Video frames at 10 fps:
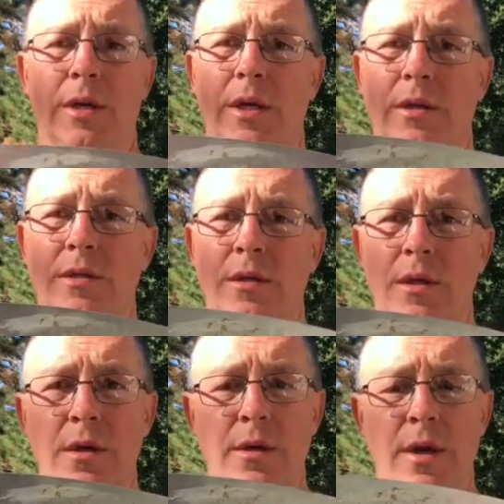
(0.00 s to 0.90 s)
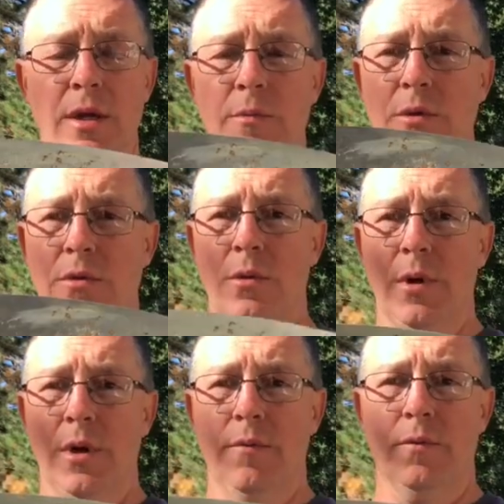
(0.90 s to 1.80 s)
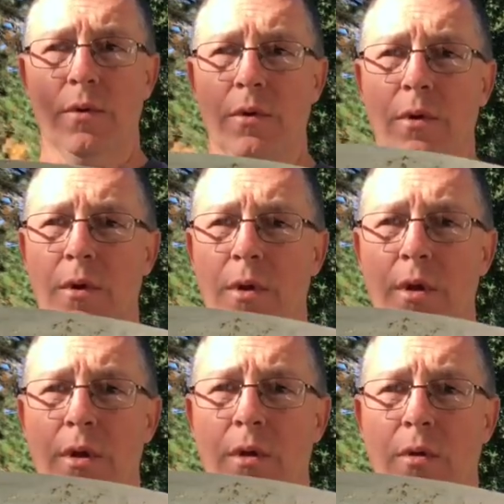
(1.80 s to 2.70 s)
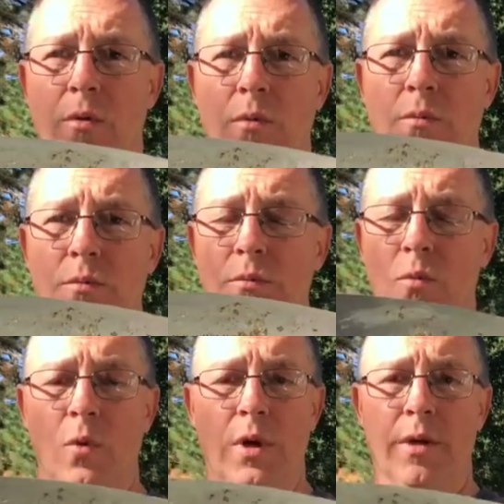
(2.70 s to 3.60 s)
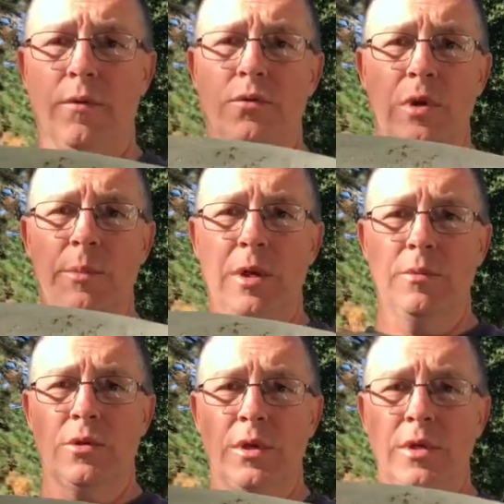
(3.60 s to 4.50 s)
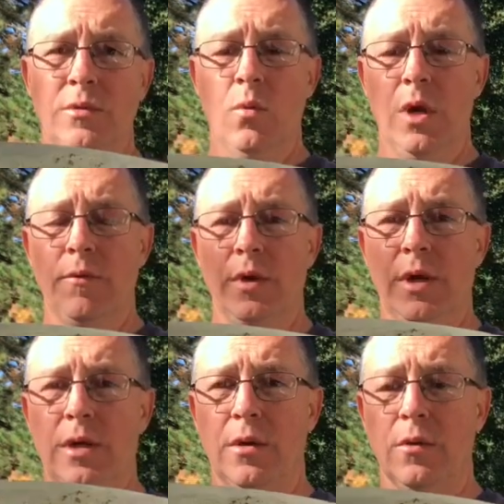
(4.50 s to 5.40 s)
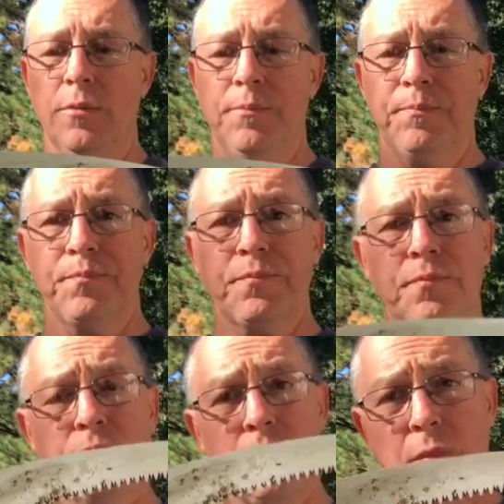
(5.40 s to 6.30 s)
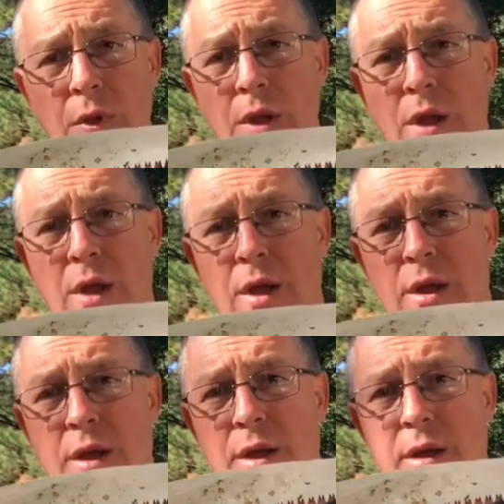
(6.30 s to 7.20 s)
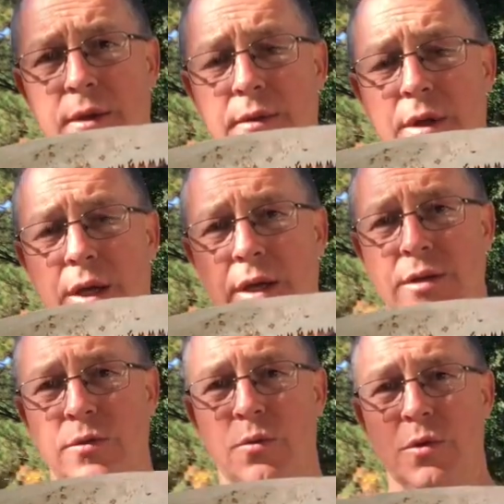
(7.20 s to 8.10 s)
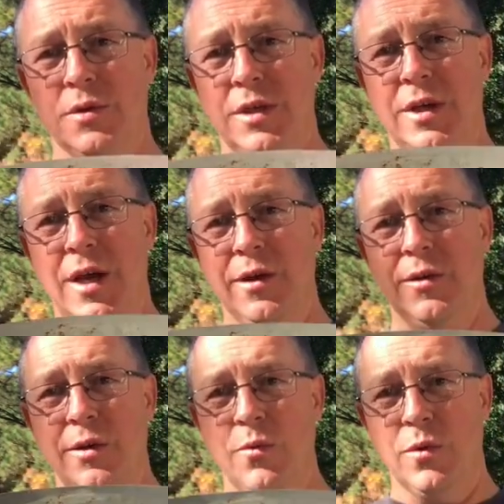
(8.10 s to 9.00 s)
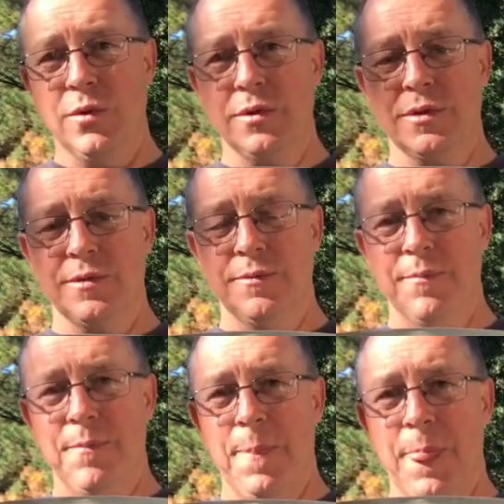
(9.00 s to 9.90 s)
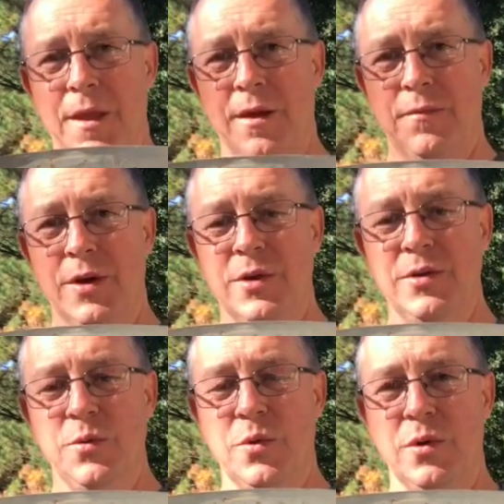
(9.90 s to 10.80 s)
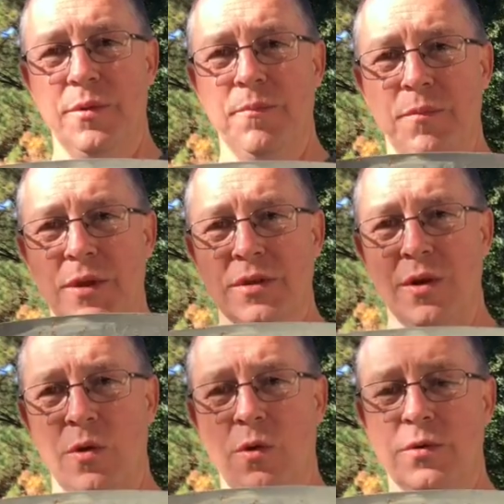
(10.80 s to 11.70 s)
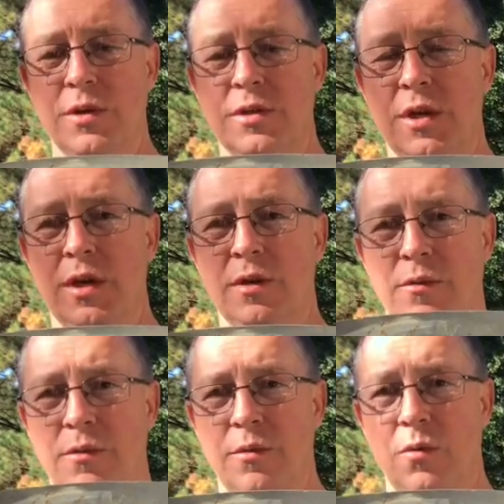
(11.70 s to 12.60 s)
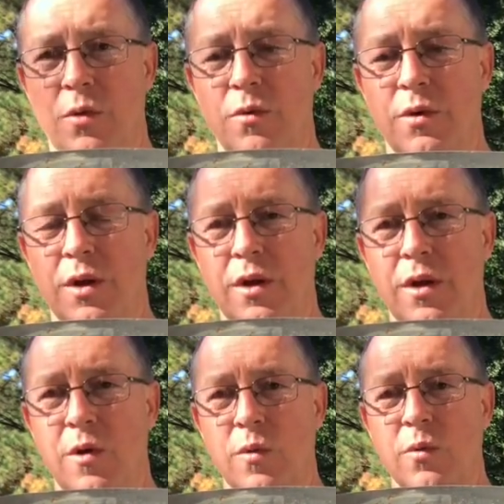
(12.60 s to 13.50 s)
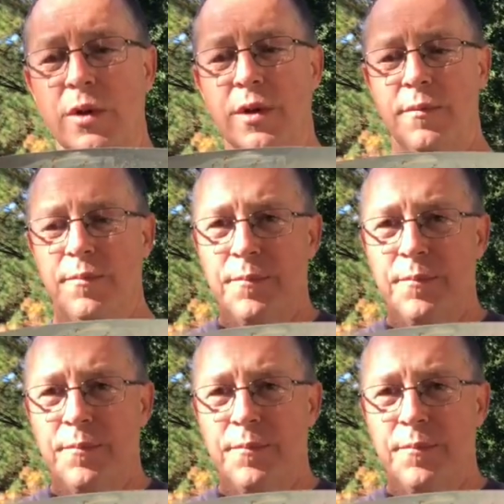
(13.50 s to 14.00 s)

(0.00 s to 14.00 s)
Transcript: I take this to deer camp. It's great for, you know, whatever, trimming up trees, whatever I need to do. I guess you want to see how good it works. I figured you would. So hold on just a second. We're going to cut a log with it.